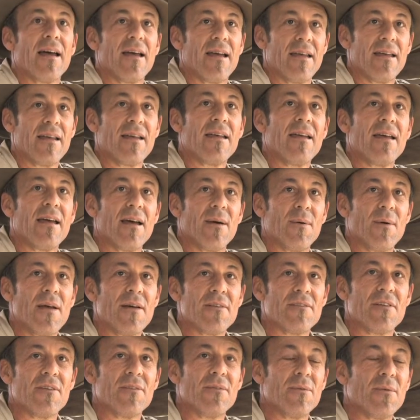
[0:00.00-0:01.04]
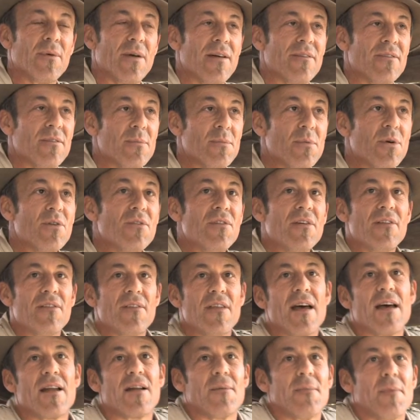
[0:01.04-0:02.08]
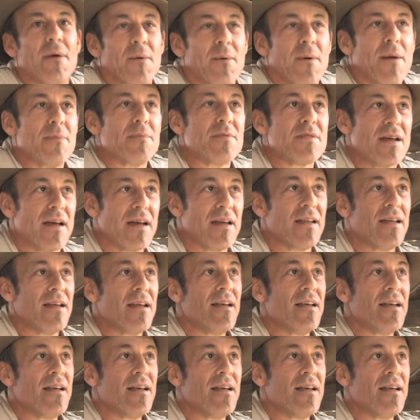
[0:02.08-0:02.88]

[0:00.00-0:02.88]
Yeah. So we have a movie of that on my website.